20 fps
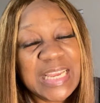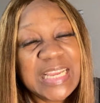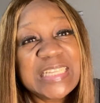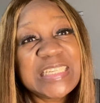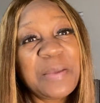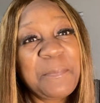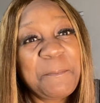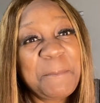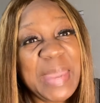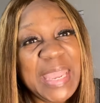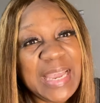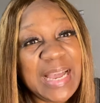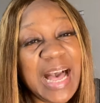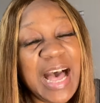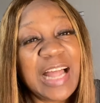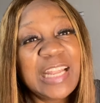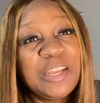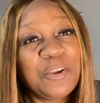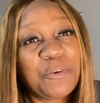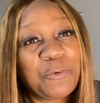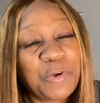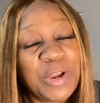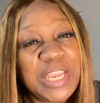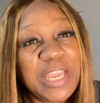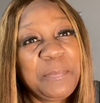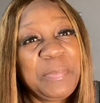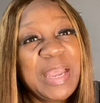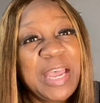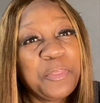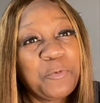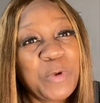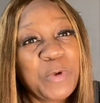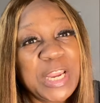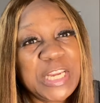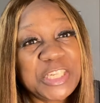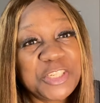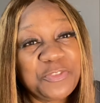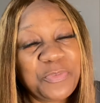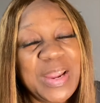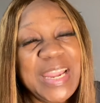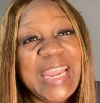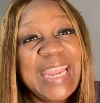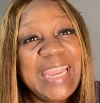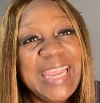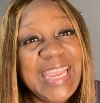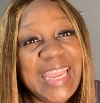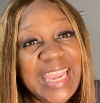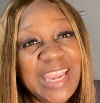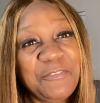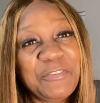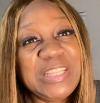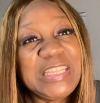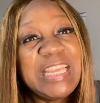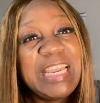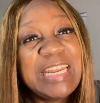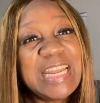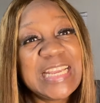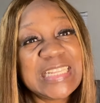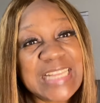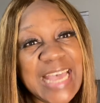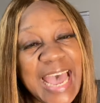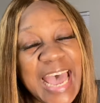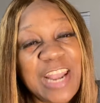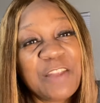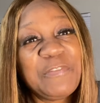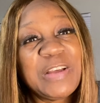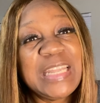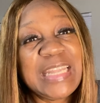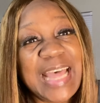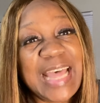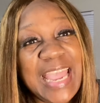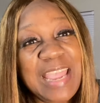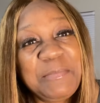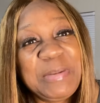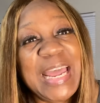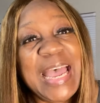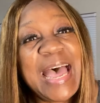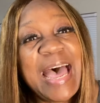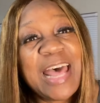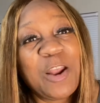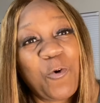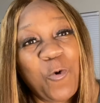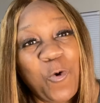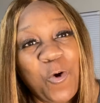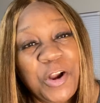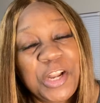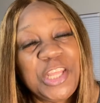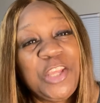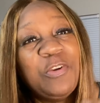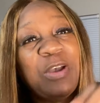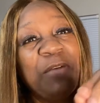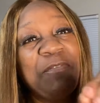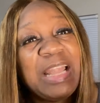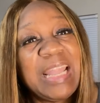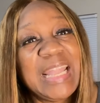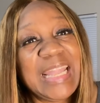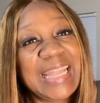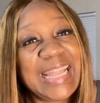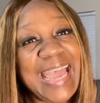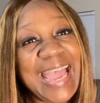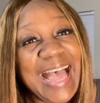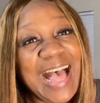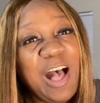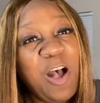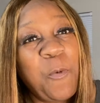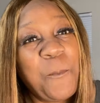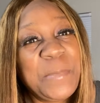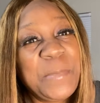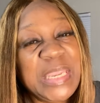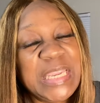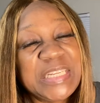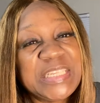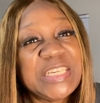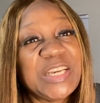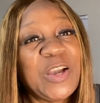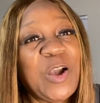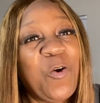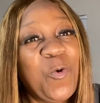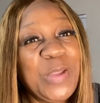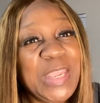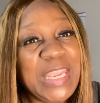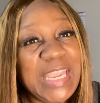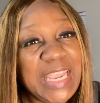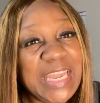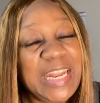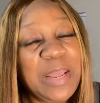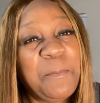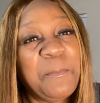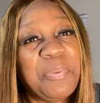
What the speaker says: to make all your crooked pathways straight and everything that's out of alignment, out of order. You have allowed me to go in and